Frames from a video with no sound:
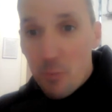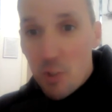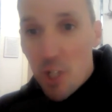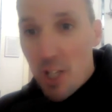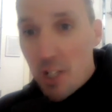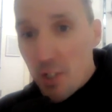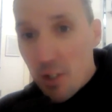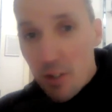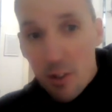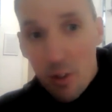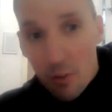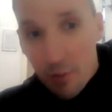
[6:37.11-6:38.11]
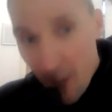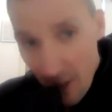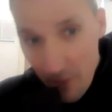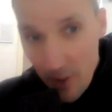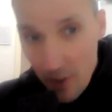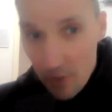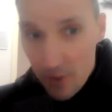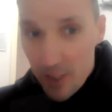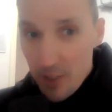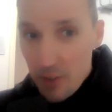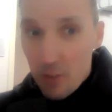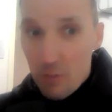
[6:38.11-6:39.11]
changing your diary and your
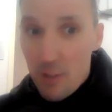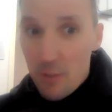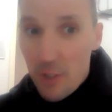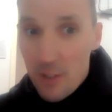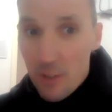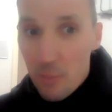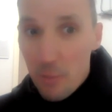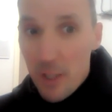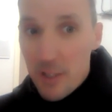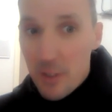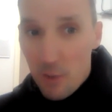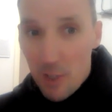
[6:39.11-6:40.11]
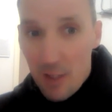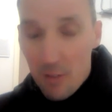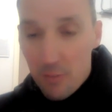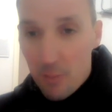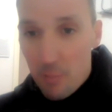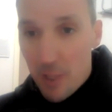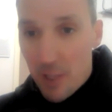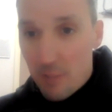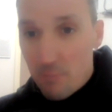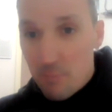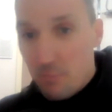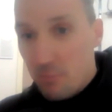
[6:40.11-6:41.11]
schedule around a little bit to allow for
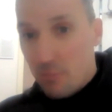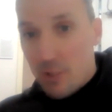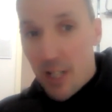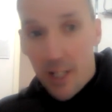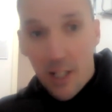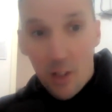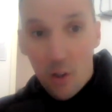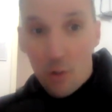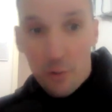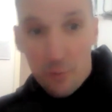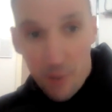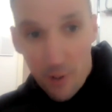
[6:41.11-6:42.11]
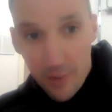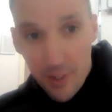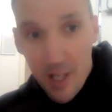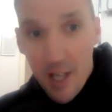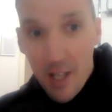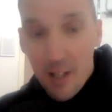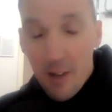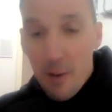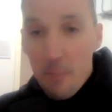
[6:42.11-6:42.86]
taking calls throughout the day.